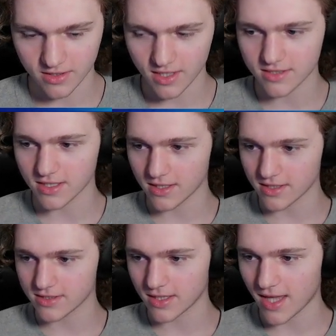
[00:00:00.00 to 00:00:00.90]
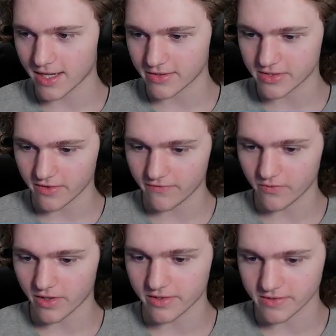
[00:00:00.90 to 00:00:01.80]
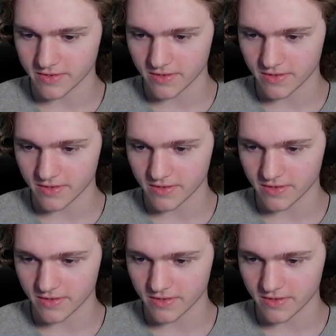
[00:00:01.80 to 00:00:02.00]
It's a lack of self awareness.